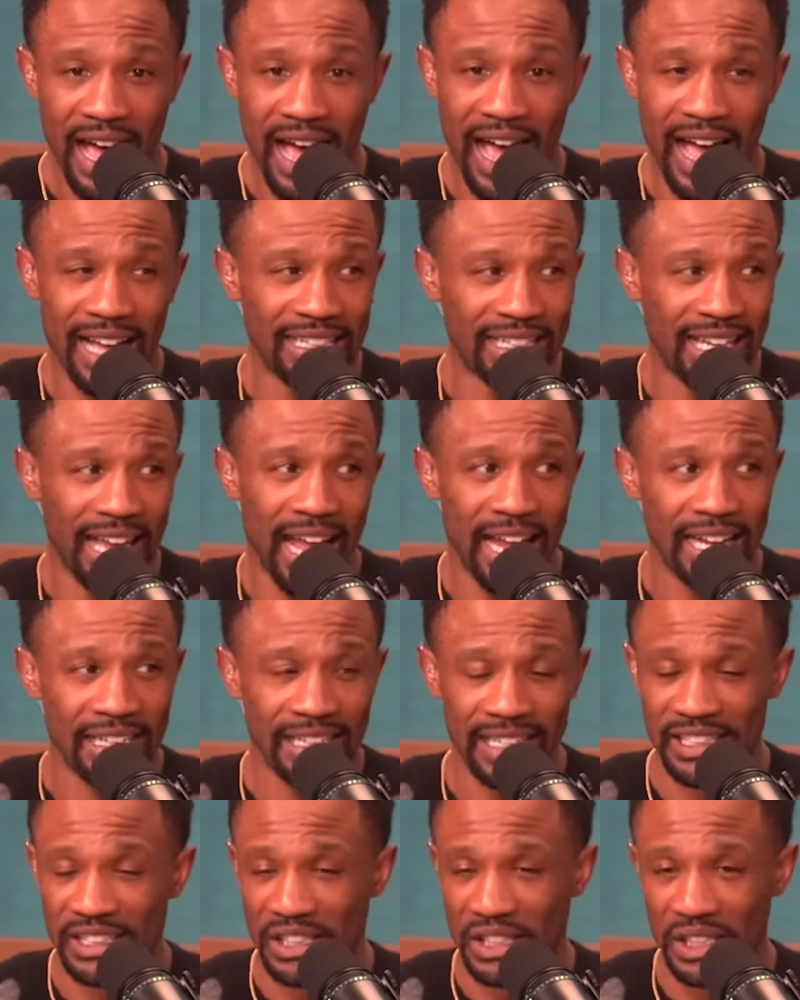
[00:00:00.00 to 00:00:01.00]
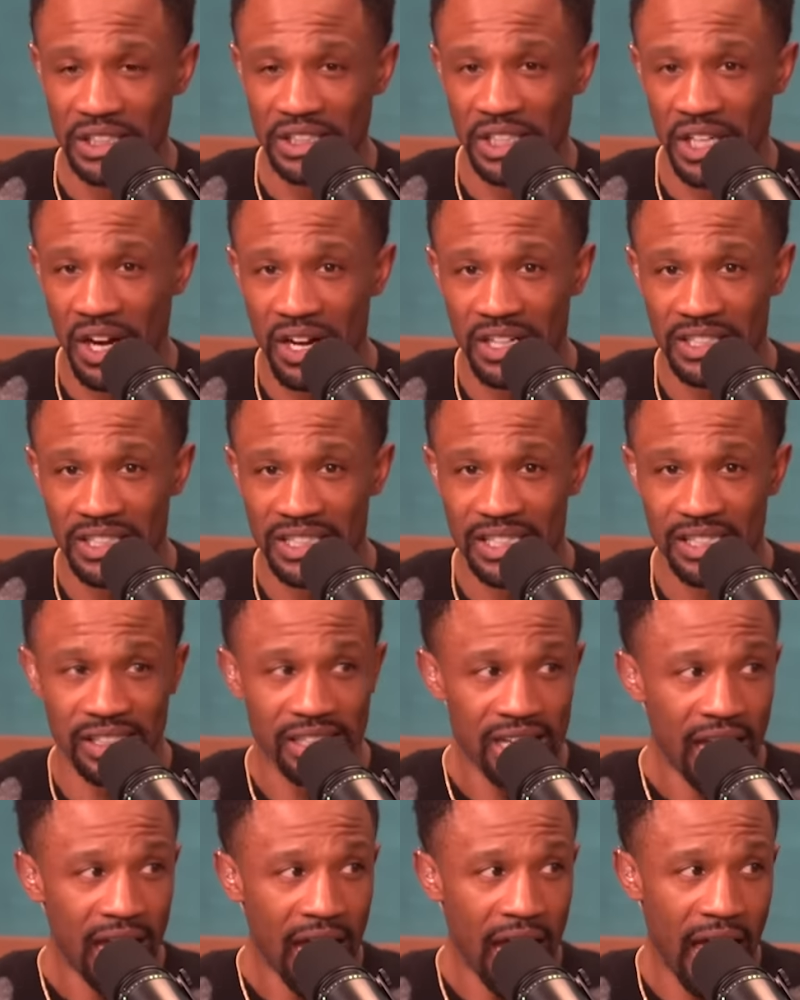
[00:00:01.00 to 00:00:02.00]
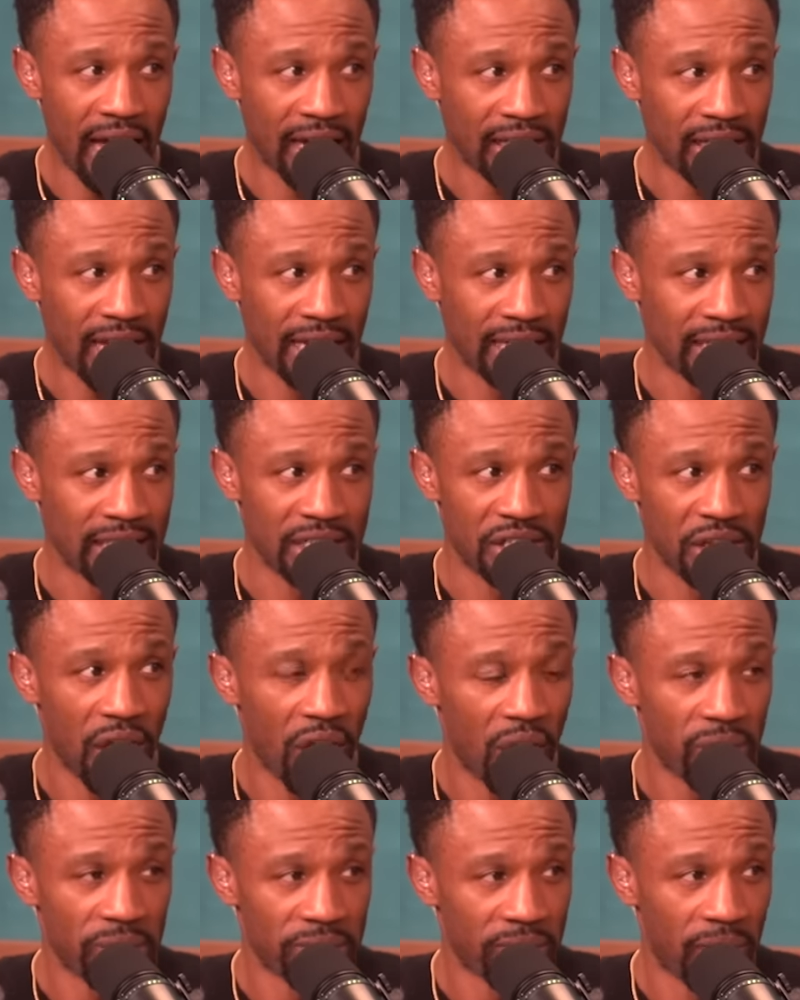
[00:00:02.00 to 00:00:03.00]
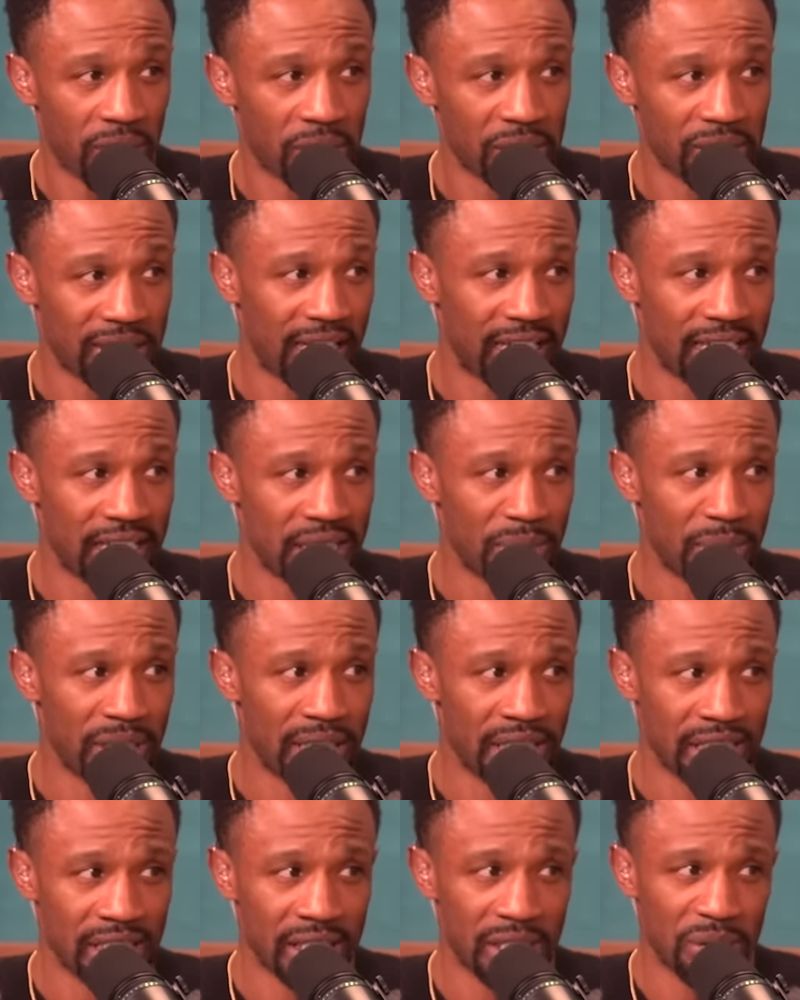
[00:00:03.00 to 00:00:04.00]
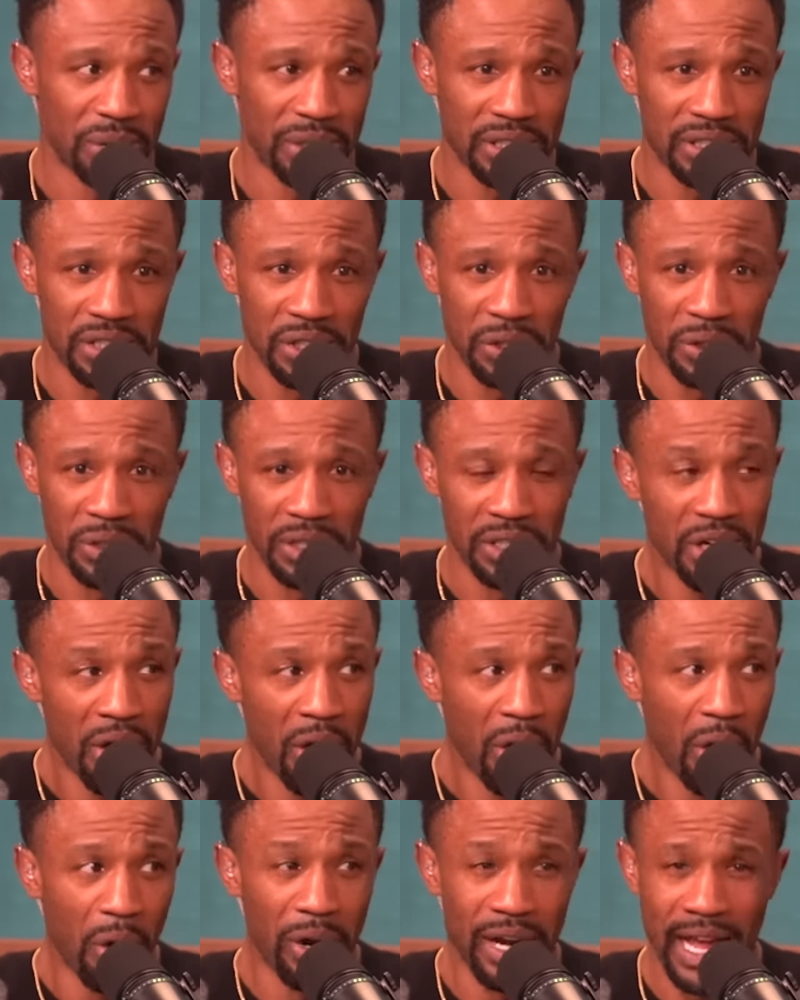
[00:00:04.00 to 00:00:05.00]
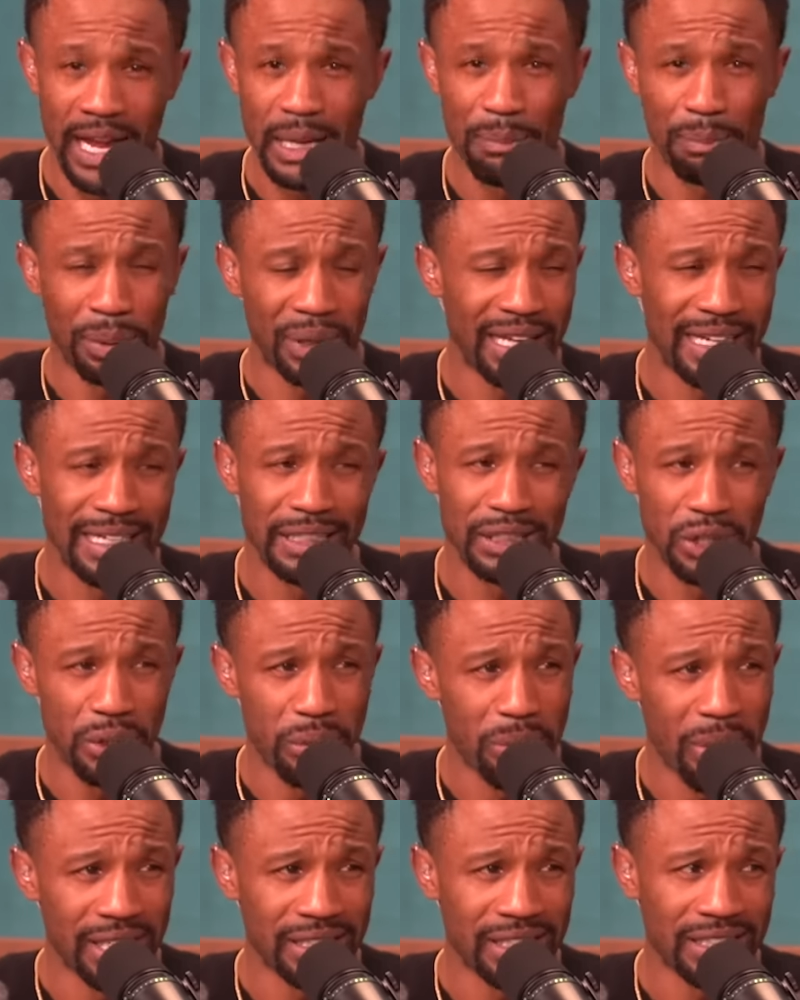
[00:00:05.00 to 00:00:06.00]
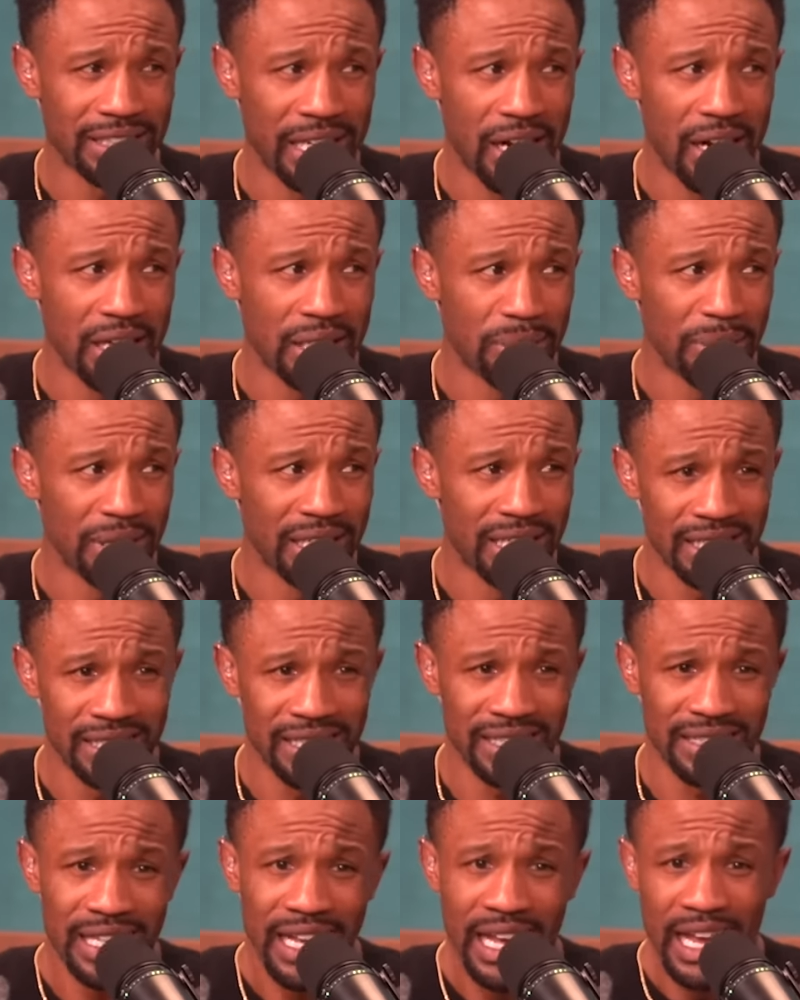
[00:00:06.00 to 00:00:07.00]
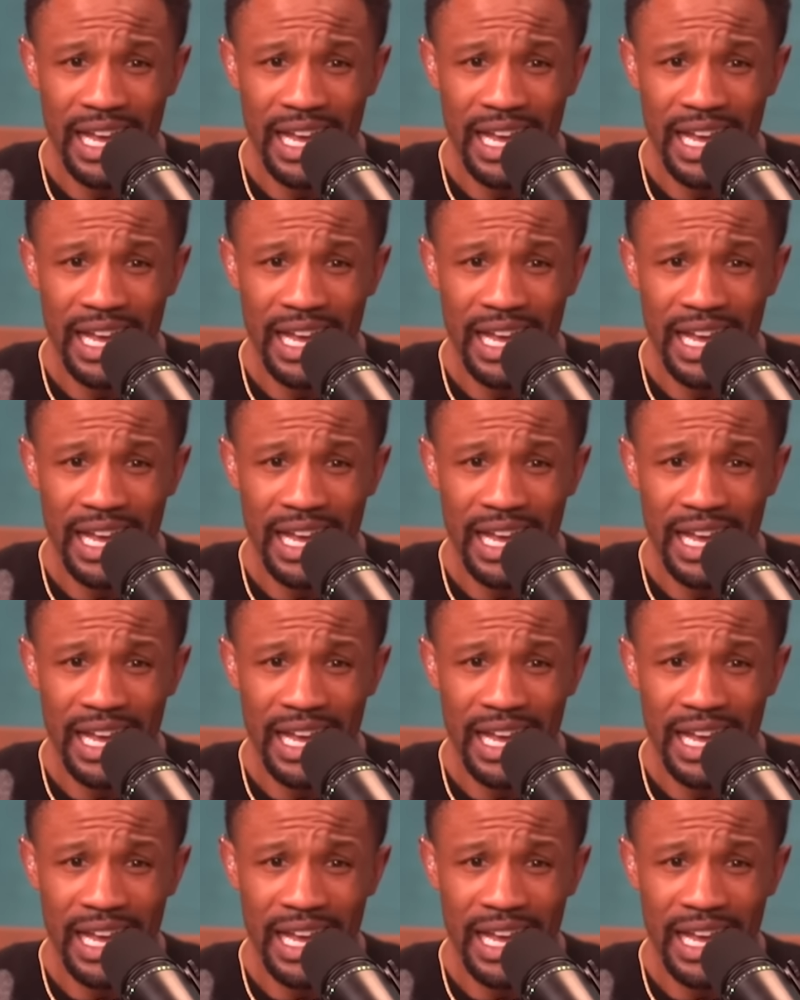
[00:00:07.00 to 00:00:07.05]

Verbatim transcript: I can't, in good conscience, act like it's y'all fault that his meniscus was torn or that he played too much to tear his meniscus.